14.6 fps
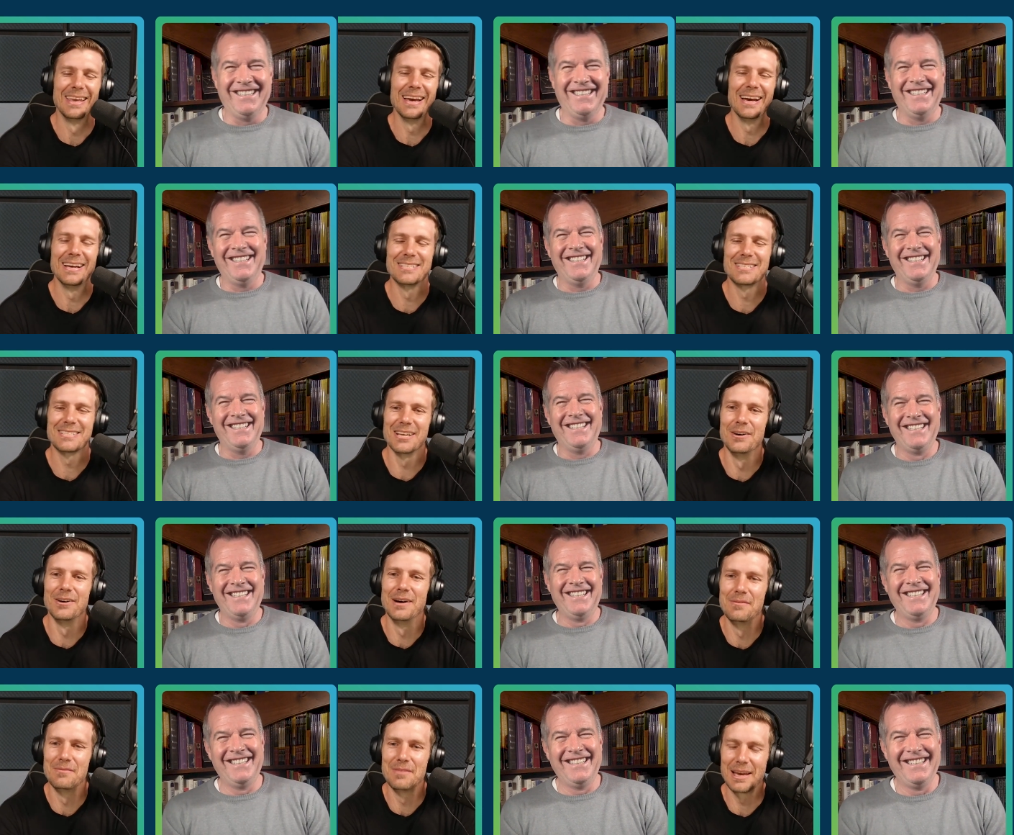Speaker 1: yeah, so
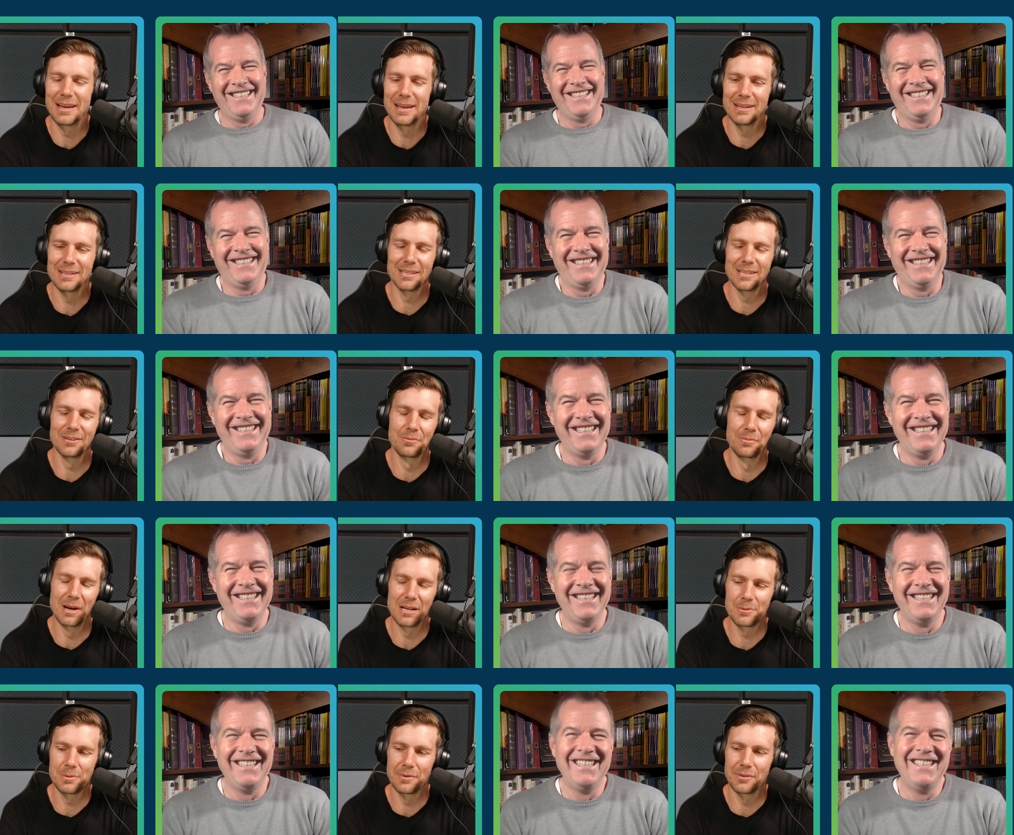um, that it, it
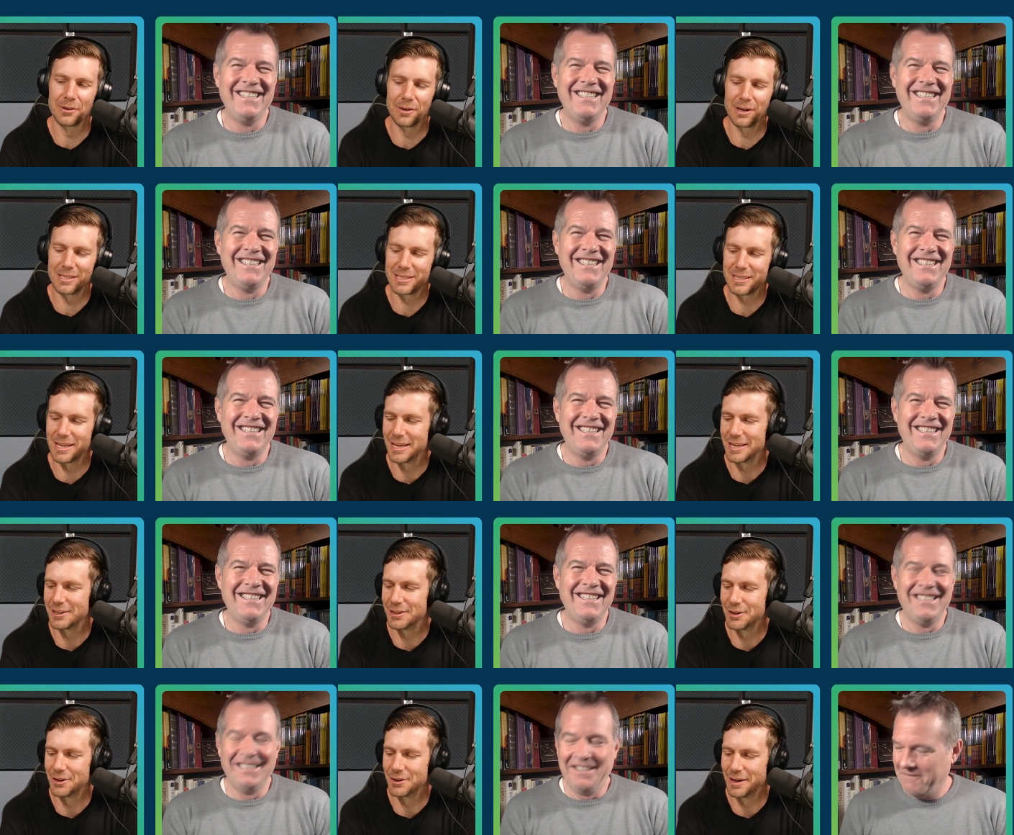reminds me of a great saying.
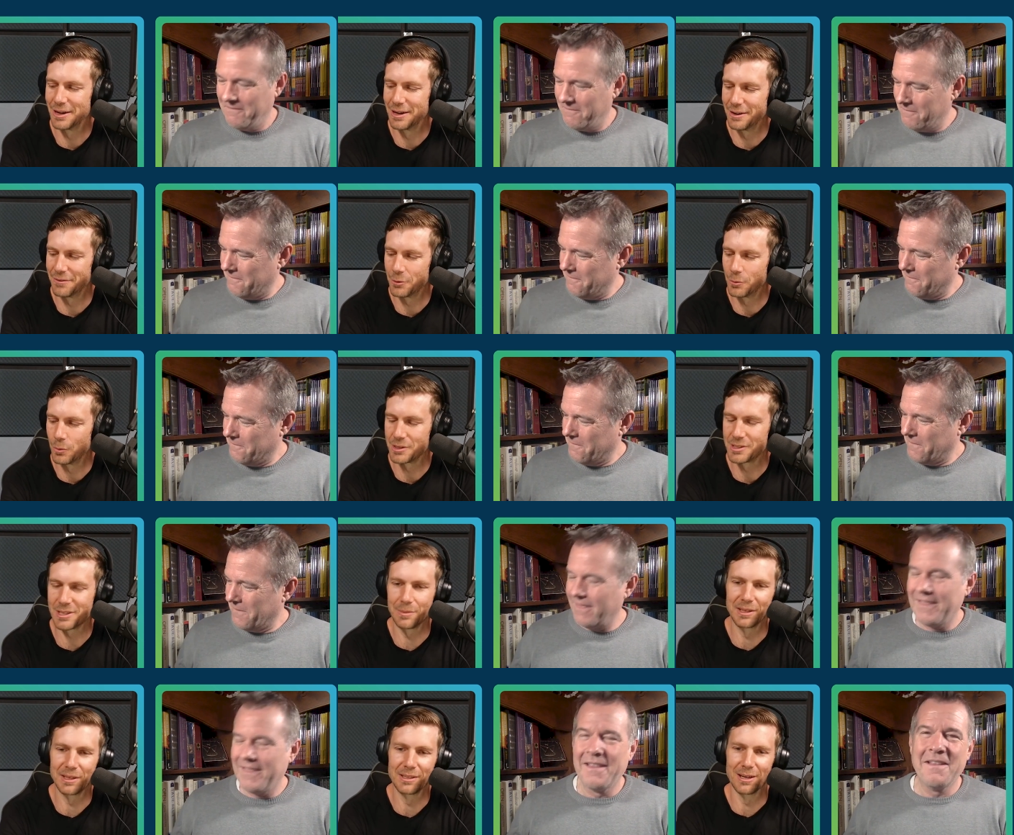You know, uh, if you want
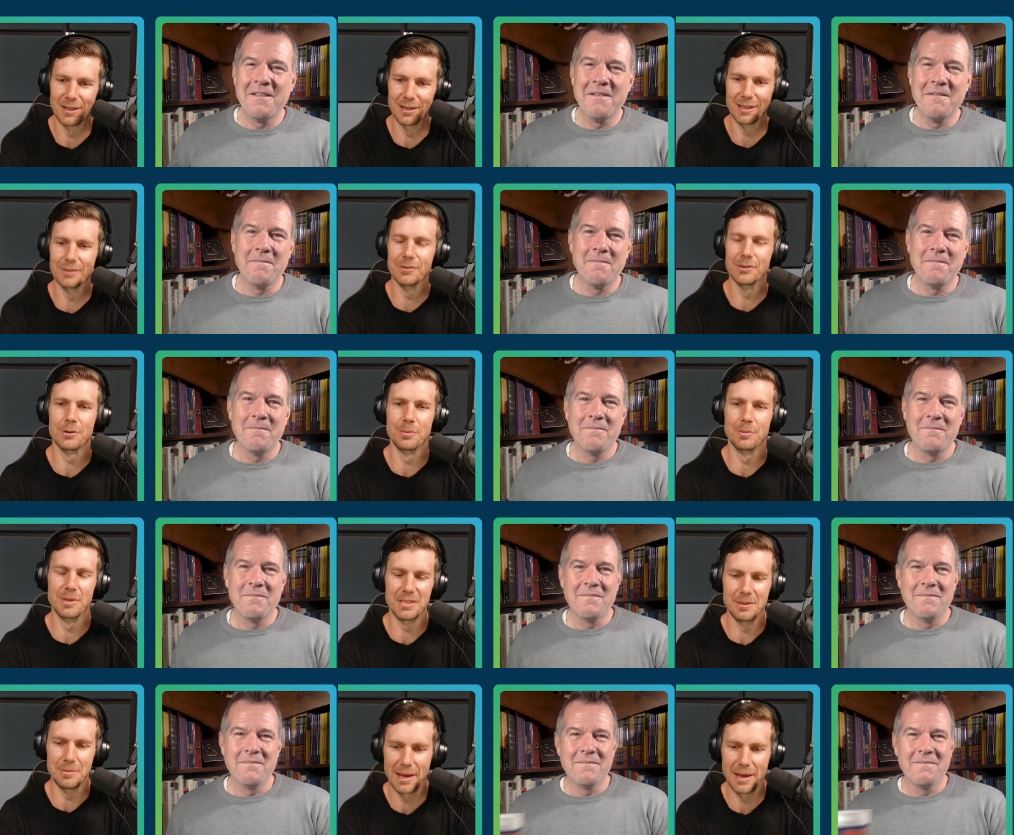something done, give it to a
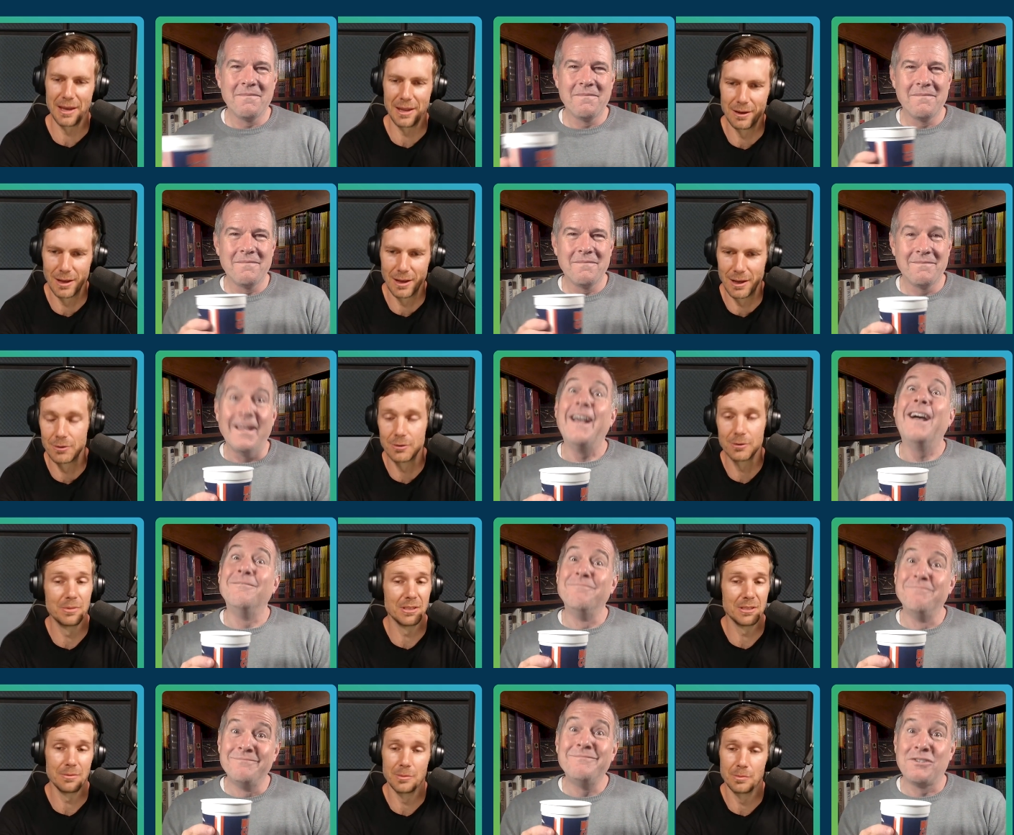busy man, uh, yeah, a
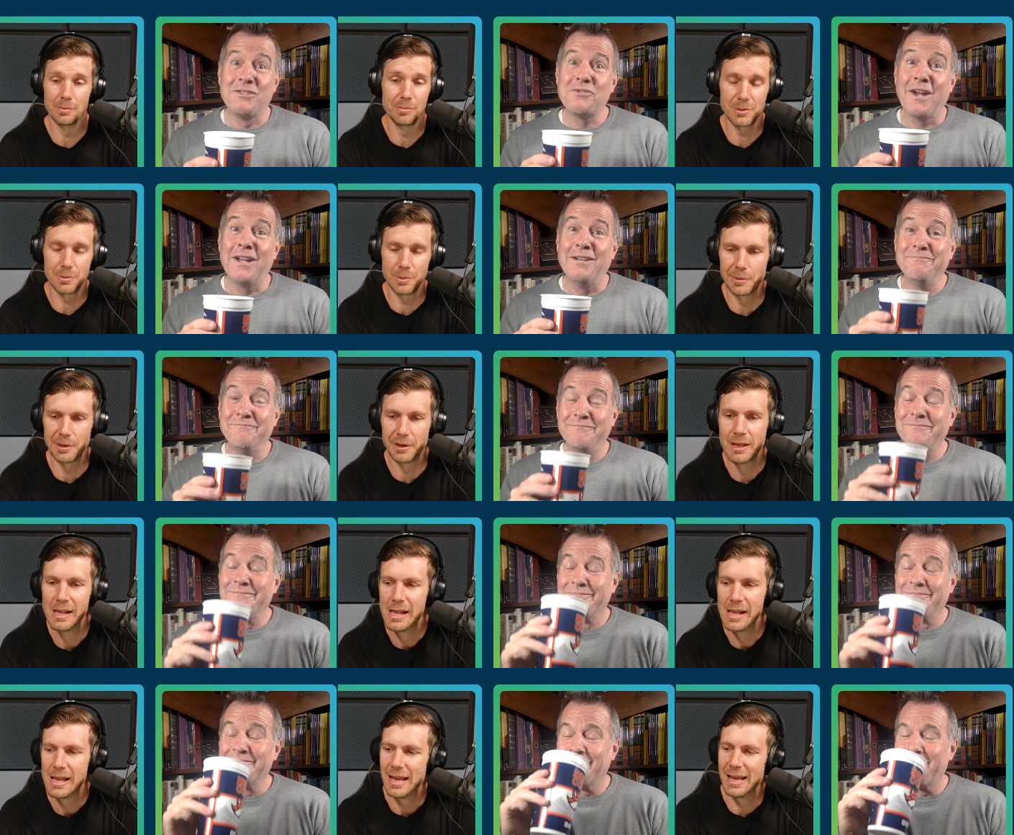busy busy right. woman.
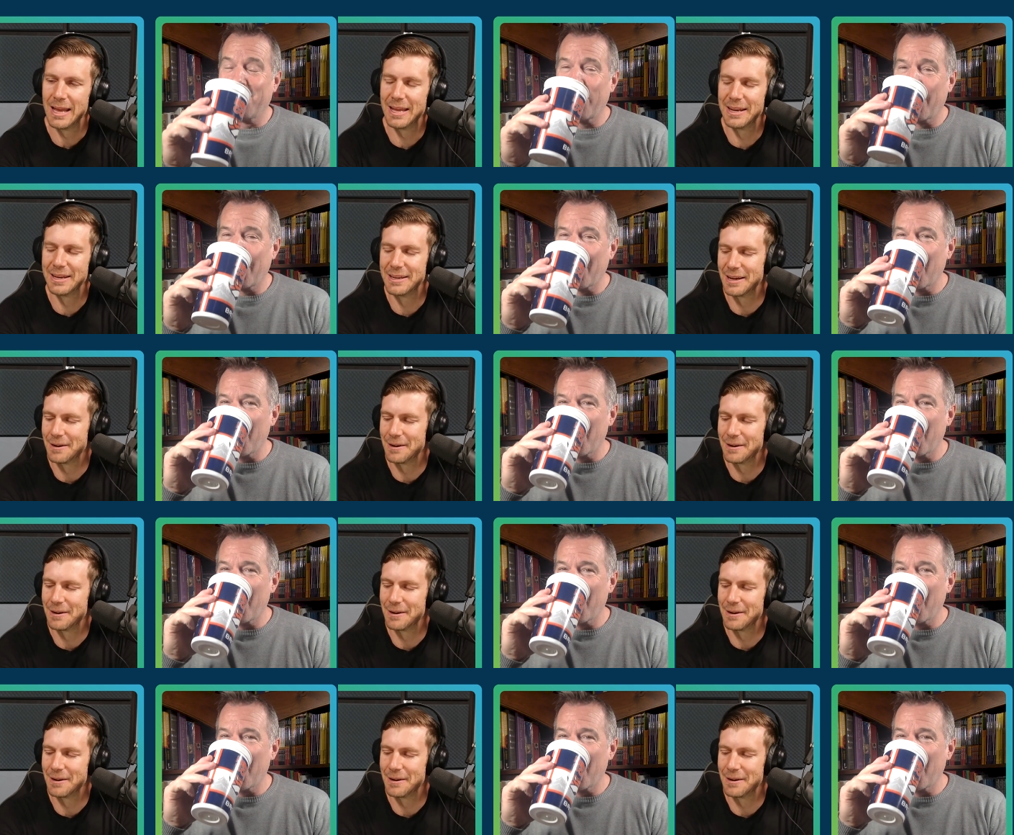And